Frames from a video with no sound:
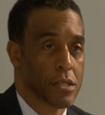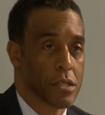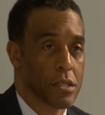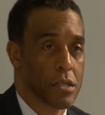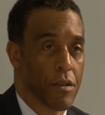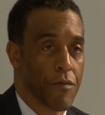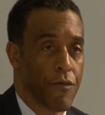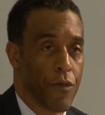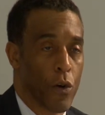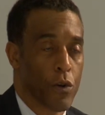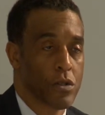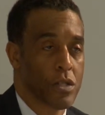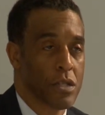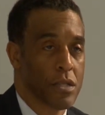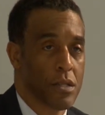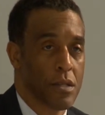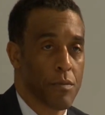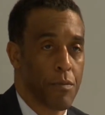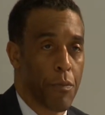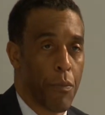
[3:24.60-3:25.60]
it's the
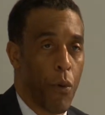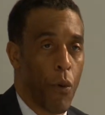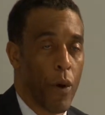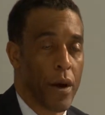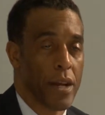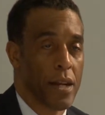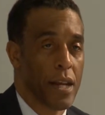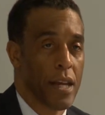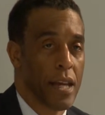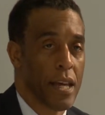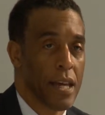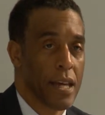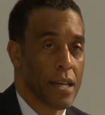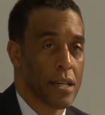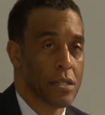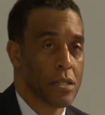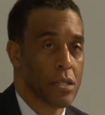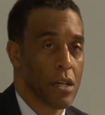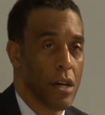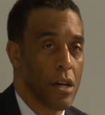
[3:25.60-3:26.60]
first point
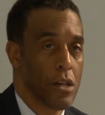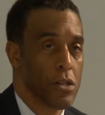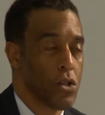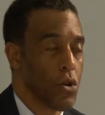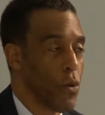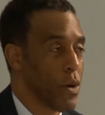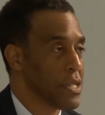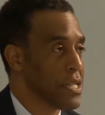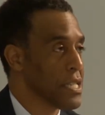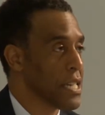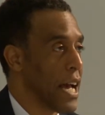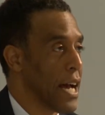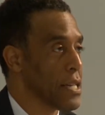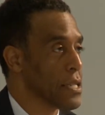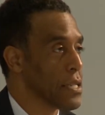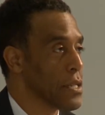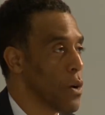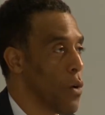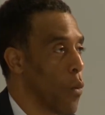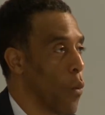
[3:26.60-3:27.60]
is to
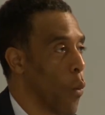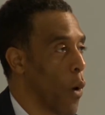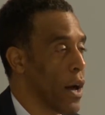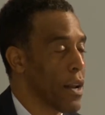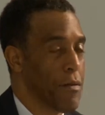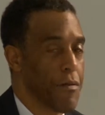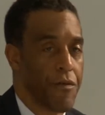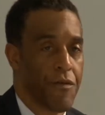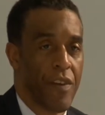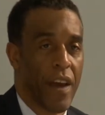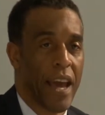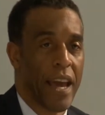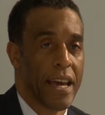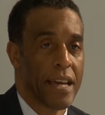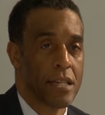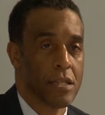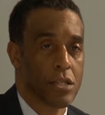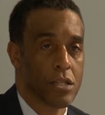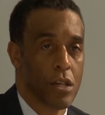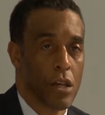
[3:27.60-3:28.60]
assess what
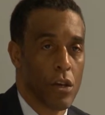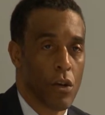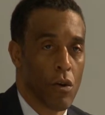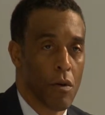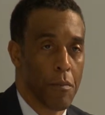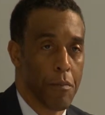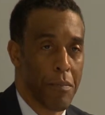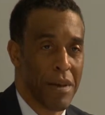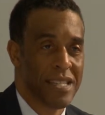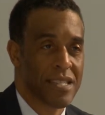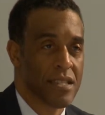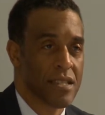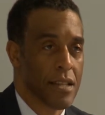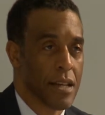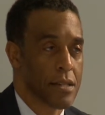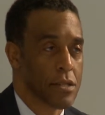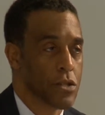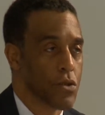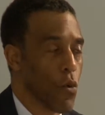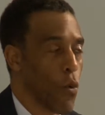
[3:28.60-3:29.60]
phase your
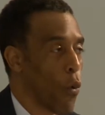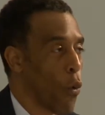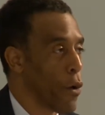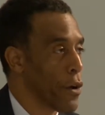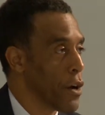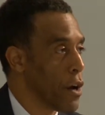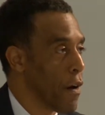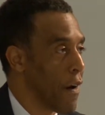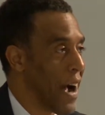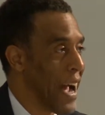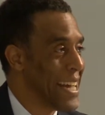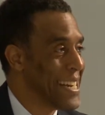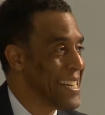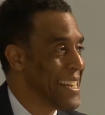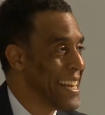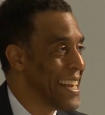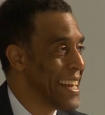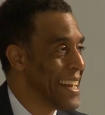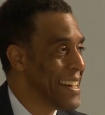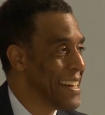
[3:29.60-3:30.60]
business or your
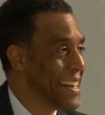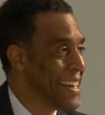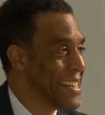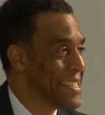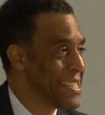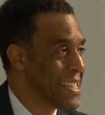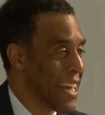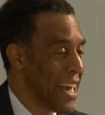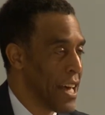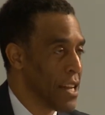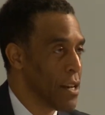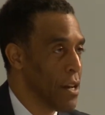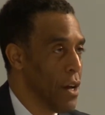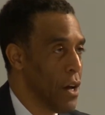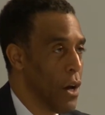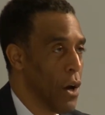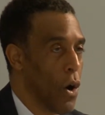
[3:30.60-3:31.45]
idea is in.